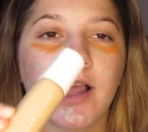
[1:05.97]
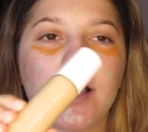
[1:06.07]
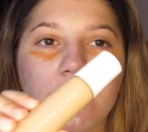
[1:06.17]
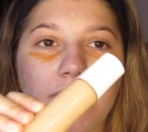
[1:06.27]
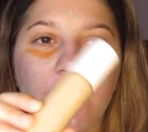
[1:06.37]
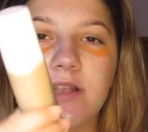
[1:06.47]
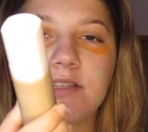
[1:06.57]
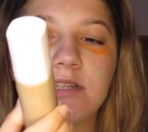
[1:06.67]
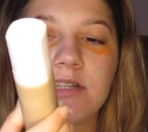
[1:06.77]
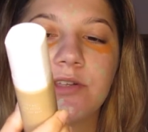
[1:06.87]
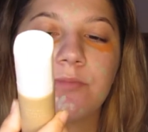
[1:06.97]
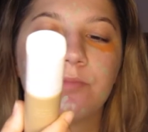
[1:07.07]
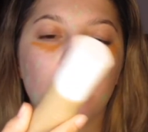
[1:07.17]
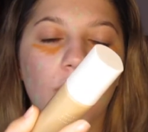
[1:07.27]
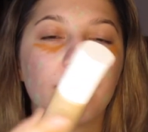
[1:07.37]
I got the Fenty
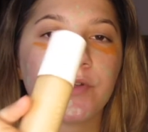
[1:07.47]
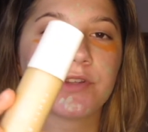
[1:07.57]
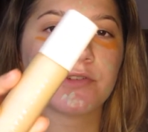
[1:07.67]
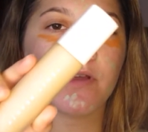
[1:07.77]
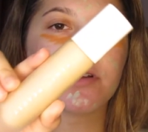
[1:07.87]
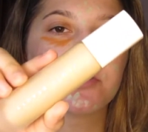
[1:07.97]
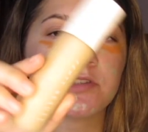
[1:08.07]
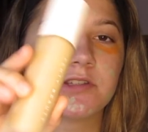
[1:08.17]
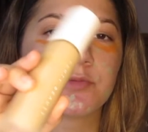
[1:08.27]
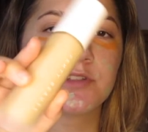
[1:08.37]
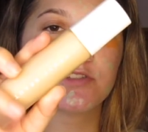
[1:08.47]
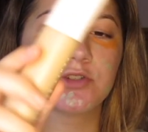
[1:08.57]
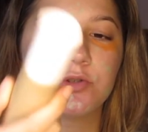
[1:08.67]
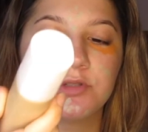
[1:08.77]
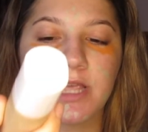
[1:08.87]
Pro Filter Foundation. This one's
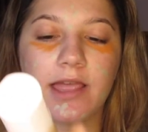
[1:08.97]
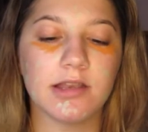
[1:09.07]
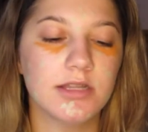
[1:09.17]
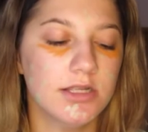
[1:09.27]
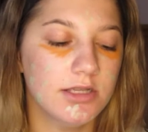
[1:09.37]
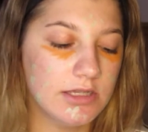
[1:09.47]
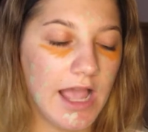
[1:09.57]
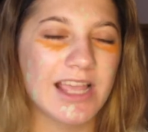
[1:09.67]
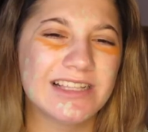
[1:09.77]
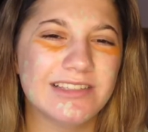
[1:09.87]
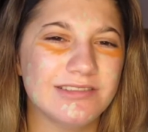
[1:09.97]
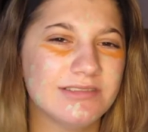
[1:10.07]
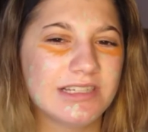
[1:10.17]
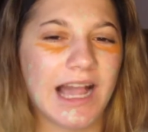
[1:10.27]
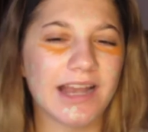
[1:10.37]
210. I
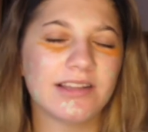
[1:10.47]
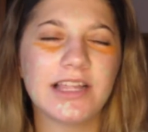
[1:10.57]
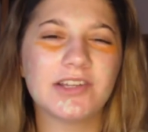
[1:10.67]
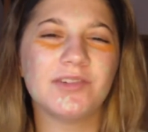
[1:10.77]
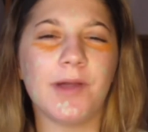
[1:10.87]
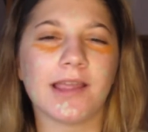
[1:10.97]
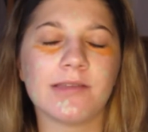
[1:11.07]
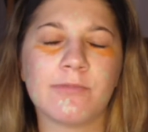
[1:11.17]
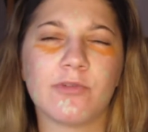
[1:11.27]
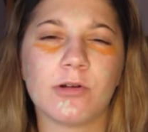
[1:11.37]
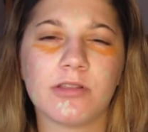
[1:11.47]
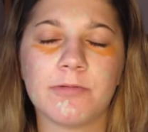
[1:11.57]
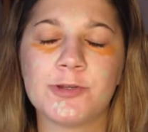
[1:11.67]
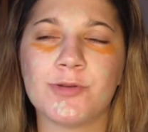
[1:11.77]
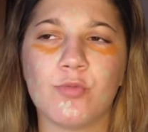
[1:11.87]
kind of, like, go back and forth
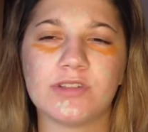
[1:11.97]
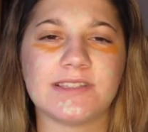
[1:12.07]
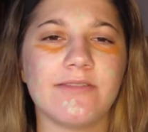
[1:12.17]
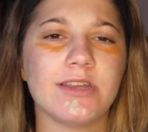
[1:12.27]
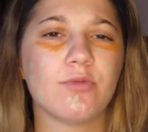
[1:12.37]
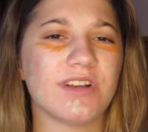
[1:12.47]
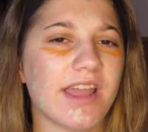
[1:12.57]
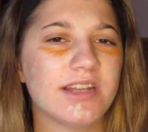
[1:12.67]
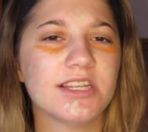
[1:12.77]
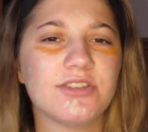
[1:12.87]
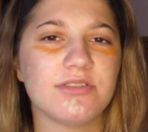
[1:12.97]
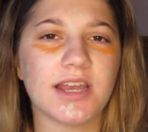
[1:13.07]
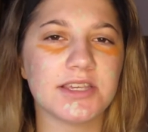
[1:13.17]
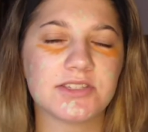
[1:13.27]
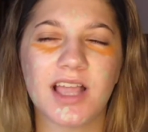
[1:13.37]
between 170, 190,
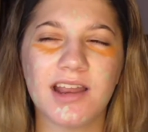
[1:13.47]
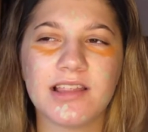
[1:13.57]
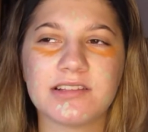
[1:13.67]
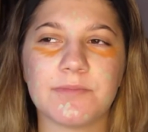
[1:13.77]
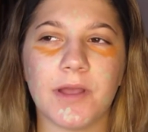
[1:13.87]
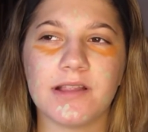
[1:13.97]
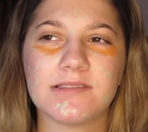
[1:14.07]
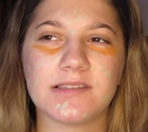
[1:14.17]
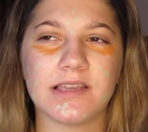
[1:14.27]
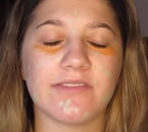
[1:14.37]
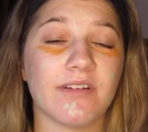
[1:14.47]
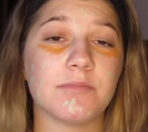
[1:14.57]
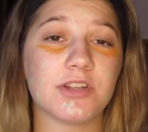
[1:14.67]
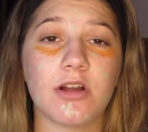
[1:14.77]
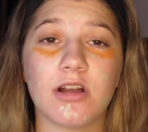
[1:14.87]
210. It just kind of, like, depends, like, if
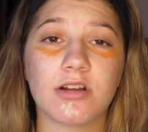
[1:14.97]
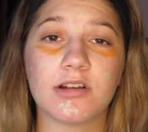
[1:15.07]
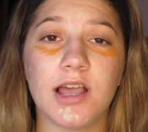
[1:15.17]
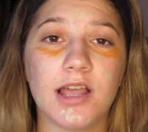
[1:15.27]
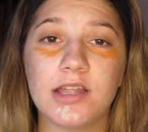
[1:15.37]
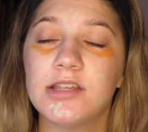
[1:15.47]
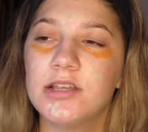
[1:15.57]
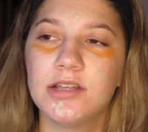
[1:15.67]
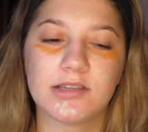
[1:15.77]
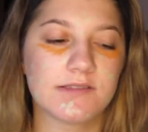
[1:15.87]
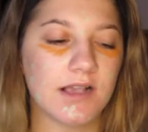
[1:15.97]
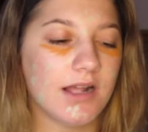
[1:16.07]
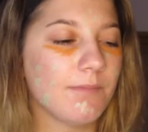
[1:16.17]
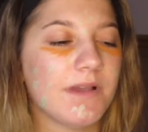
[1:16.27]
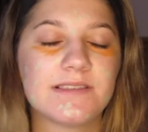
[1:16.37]
I'm dark or not, because
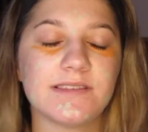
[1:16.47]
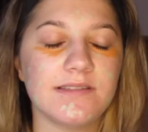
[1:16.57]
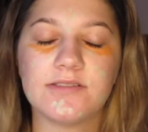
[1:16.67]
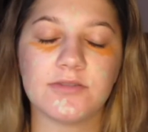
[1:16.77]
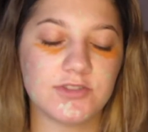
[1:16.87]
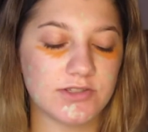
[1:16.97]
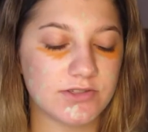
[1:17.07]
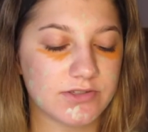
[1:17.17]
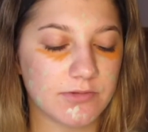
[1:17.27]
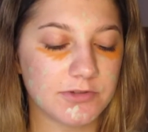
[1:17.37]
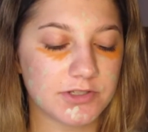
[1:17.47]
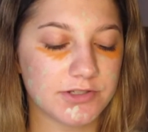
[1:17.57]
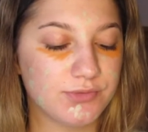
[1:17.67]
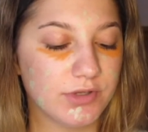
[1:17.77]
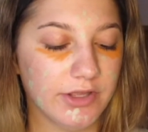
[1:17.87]
my skin tone changes so much, and
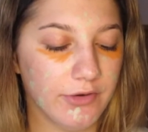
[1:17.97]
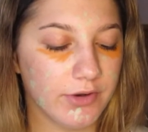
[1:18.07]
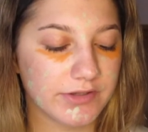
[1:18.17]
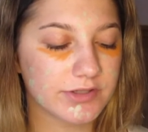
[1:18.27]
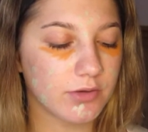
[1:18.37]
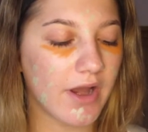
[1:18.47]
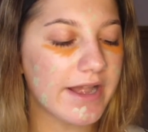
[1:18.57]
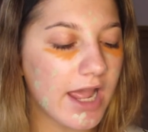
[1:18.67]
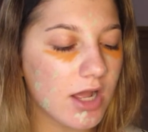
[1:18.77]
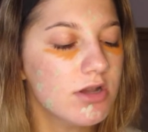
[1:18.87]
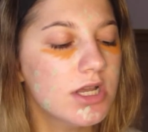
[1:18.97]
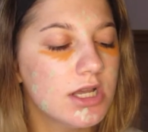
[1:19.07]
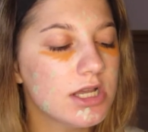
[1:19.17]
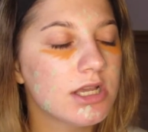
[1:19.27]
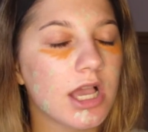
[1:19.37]
it's really annoying. So right now,
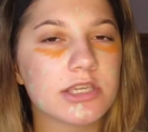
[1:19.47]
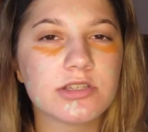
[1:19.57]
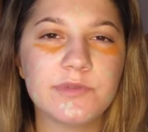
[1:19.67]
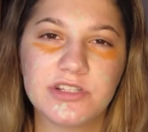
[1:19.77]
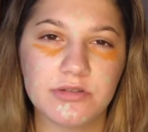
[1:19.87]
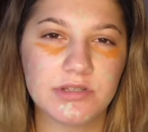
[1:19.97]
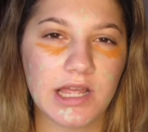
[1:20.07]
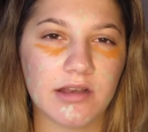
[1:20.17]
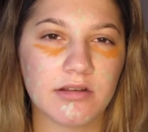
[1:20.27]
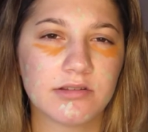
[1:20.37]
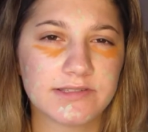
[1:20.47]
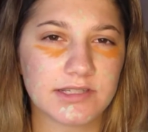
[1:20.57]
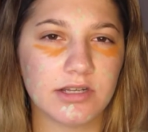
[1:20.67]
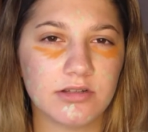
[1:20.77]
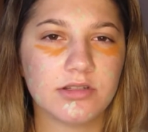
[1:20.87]
I should be 210
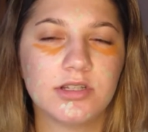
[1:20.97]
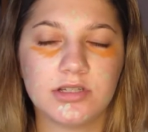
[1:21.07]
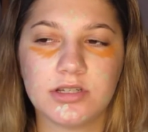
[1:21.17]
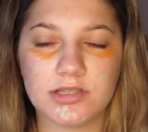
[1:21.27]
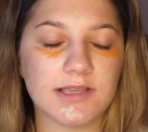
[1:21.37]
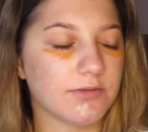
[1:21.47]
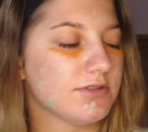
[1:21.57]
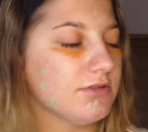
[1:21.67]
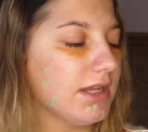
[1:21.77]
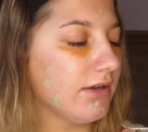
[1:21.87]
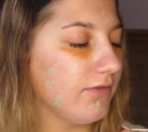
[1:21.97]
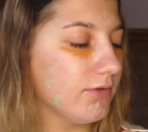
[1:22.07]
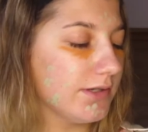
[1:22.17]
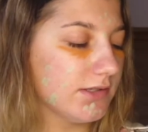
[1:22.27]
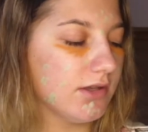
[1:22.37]
still. Because I was 210 a
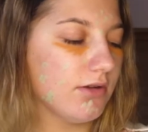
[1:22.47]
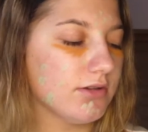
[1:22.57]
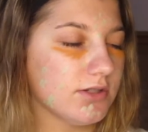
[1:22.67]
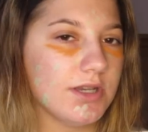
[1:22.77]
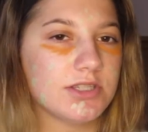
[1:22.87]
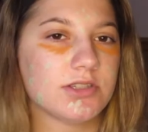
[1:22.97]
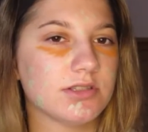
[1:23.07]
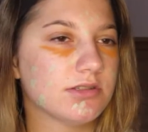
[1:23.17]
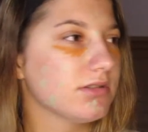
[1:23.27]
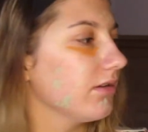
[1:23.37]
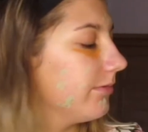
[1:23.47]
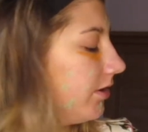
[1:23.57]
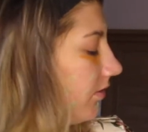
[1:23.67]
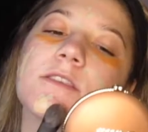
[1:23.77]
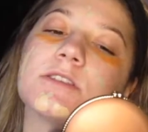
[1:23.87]
few weeks ago, so I should still
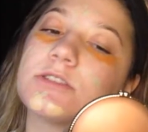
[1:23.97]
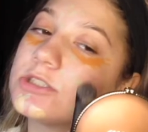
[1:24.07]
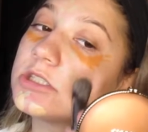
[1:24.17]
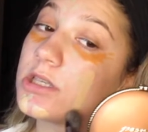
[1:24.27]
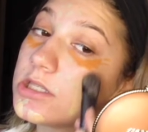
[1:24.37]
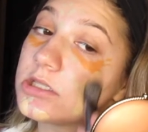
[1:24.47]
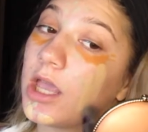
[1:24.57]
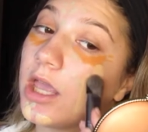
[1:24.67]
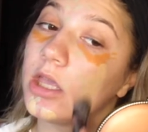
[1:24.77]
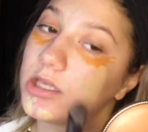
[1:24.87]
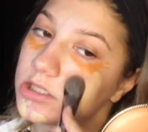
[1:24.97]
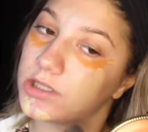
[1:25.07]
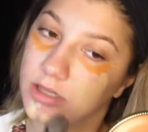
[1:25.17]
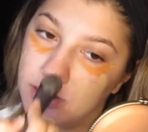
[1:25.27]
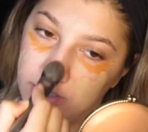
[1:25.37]
be. So just cake
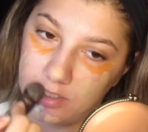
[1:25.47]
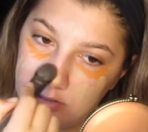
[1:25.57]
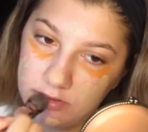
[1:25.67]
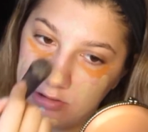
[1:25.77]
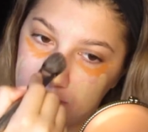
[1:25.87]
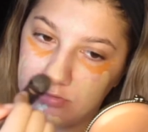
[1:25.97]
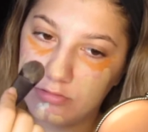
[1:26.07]
that on.